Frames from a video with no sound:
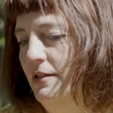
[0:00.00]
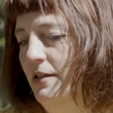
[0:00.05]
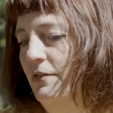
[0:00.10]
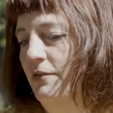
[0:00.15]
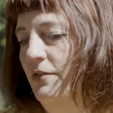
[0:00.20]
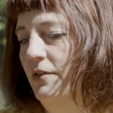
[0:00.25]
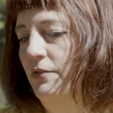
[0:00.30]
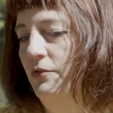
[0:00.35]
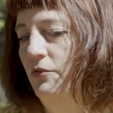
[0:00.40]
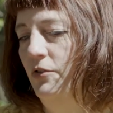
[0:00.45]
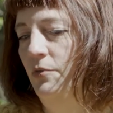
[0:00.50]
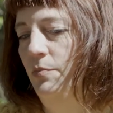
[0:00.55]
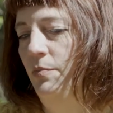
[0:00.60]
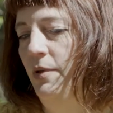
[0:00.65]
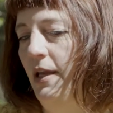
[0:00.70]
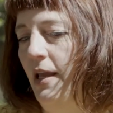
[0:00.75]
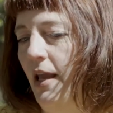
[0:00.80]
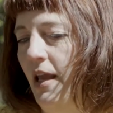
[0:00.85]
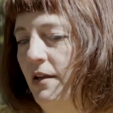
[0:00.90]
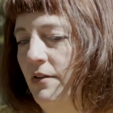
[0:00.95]
if it would
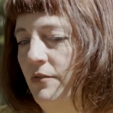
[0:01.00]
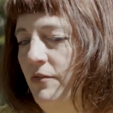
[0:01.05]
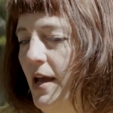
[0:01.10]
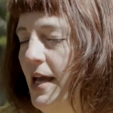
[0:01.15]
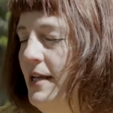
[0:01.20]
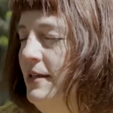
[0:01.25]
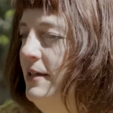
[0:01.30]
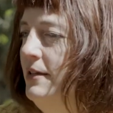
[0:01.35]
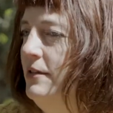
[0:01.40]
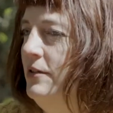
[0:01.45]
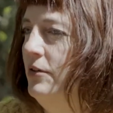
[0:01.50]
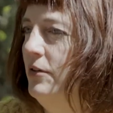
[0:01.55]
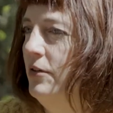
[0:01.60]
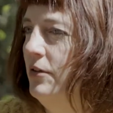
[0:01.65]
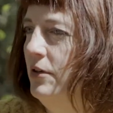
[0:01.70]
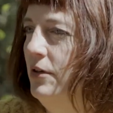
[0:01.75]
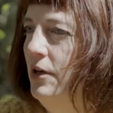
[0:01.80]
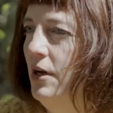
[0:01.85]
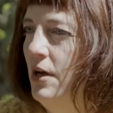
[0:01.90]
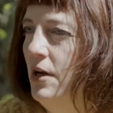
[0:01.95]
be invited
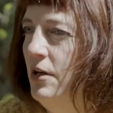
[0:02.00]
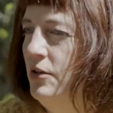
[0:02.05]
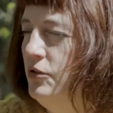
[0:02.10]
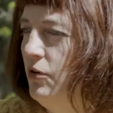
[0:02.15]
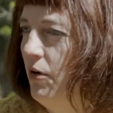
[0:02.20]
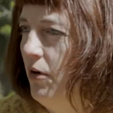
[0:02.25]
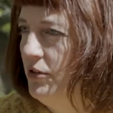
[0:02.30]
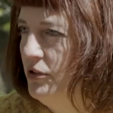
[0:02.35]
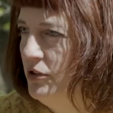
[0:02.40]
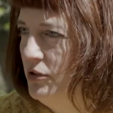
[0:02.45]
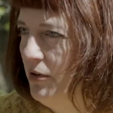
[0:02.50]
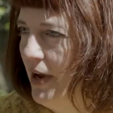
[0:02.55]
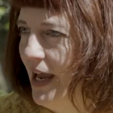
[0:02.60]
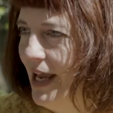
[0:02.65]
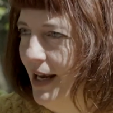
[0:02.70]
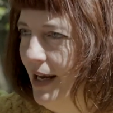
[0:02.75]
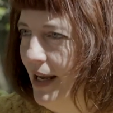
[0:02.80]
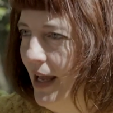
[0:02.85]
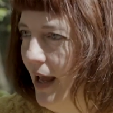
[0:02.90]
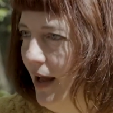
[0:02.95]
to
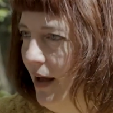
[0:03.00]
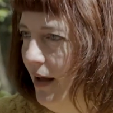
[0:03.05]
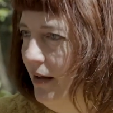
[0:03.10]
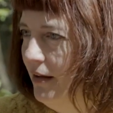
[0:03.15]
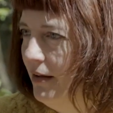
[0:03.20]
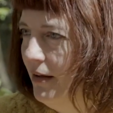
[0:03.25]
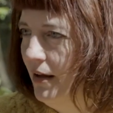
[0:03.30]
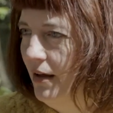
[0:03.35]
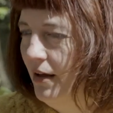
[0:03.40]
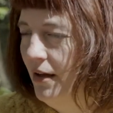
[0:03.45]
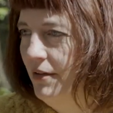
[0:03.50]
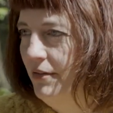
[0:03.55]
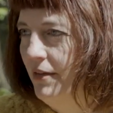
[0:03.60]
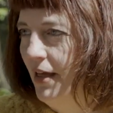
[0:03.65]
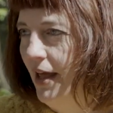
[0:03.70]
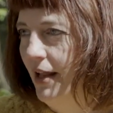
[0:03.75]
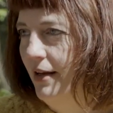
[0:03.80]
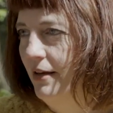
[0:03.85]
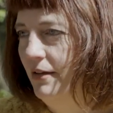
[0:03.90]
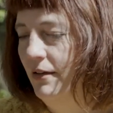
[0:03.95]
Australia,
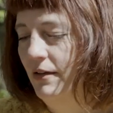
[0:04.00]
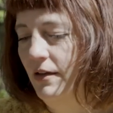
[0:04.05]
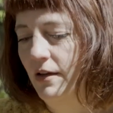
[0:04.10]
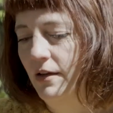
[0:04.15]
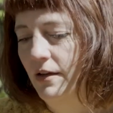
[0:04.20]
then